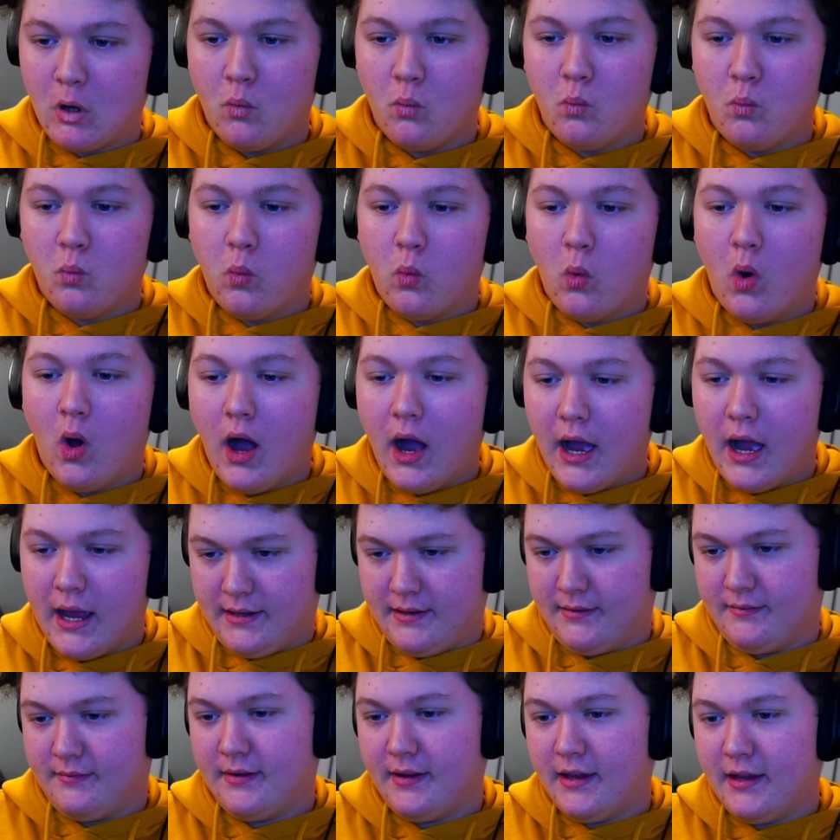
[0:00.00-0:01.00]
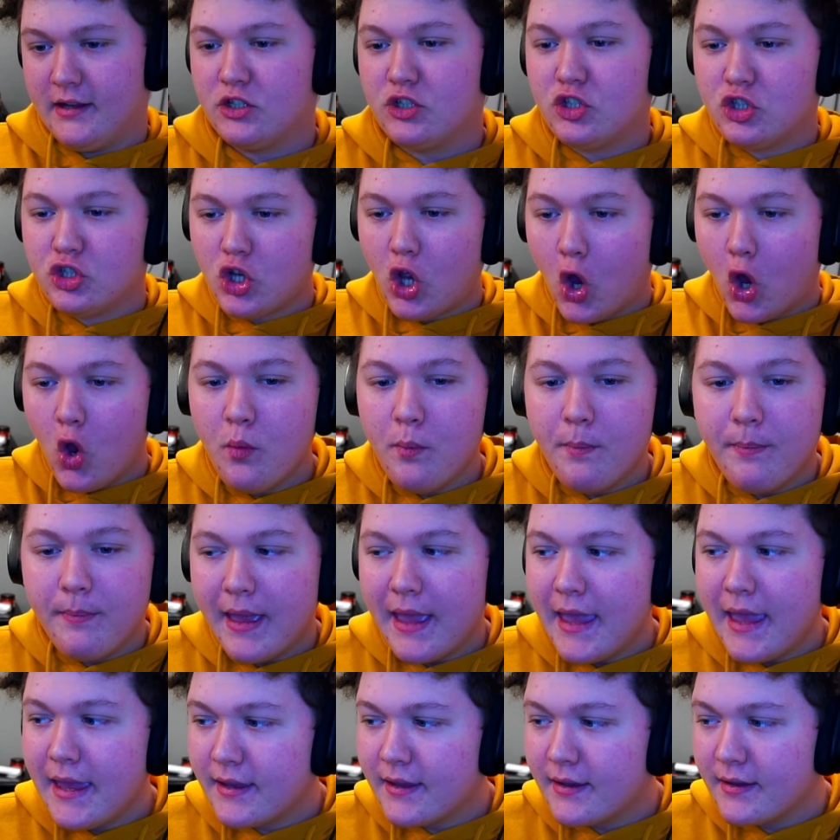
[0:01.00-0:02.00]
Why? It's so
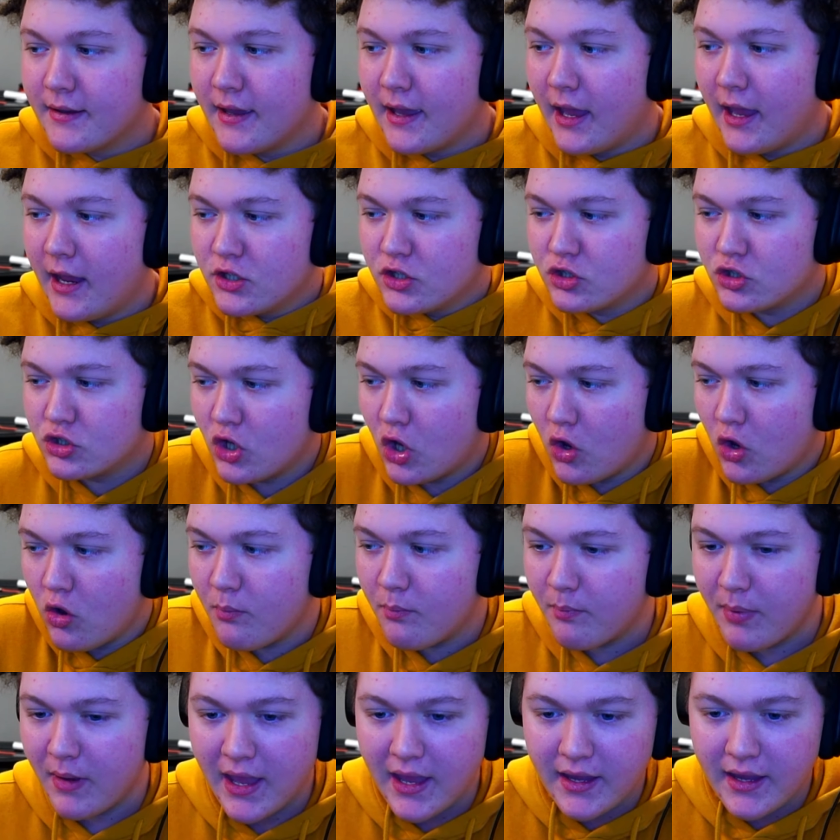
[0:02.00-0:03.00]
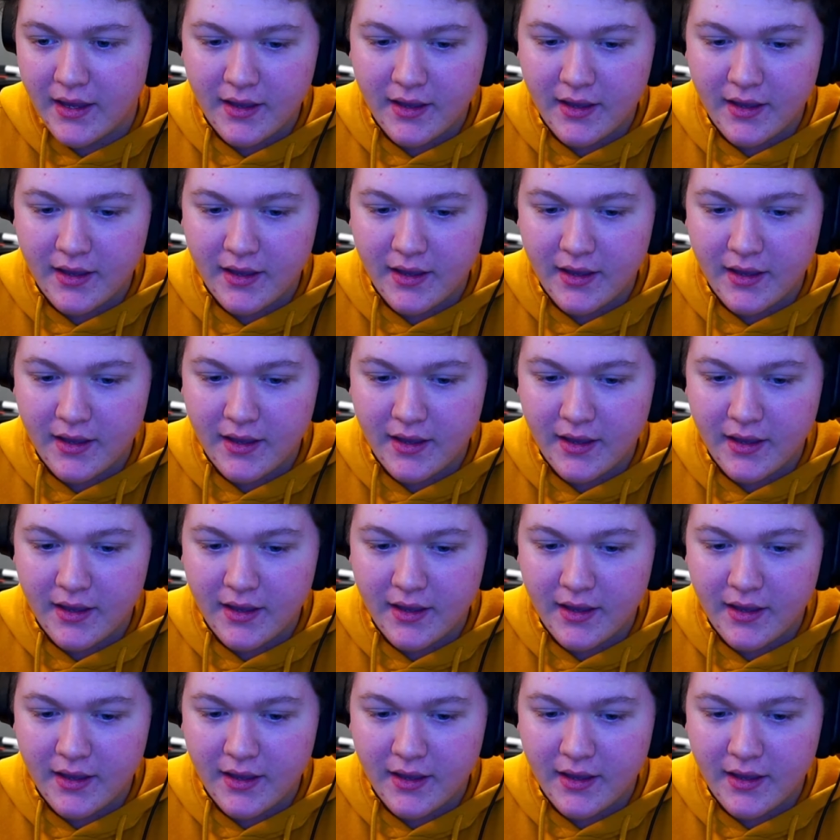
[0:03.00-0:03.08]
big. It's so big.